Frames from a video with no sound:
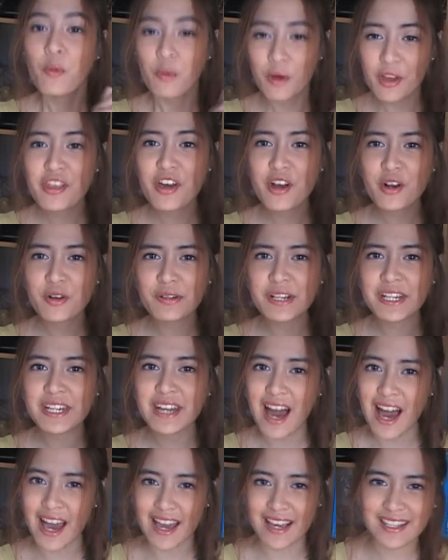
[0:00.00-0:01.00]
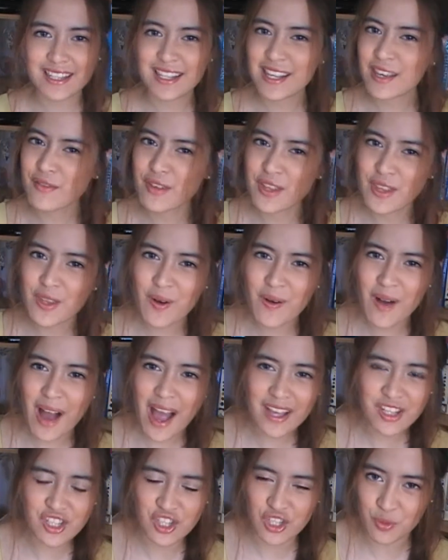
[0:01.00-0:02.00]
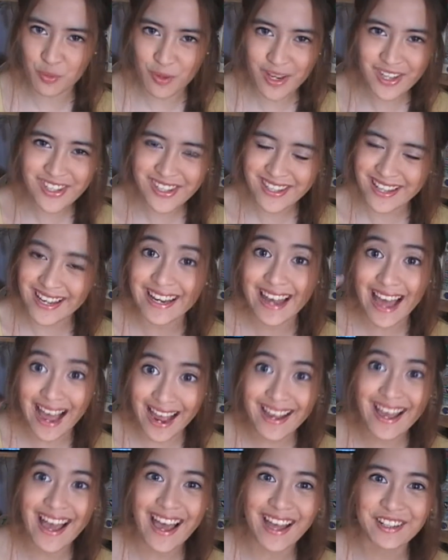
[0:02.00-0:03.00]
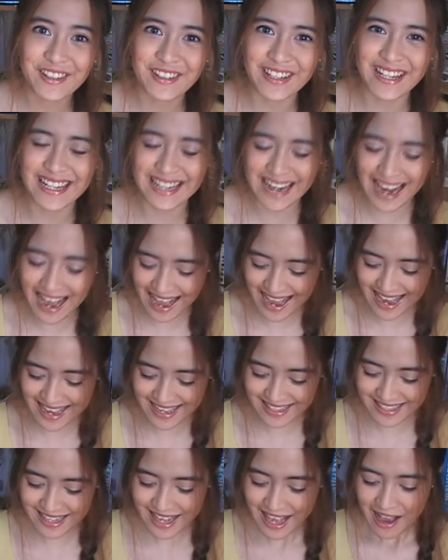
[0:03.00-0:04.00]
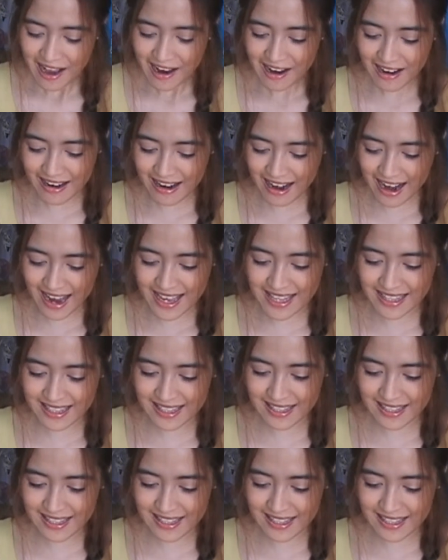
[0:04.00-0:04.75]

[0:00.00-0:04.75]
with the green eyes, even though I just wish that I had green eyes. Alright,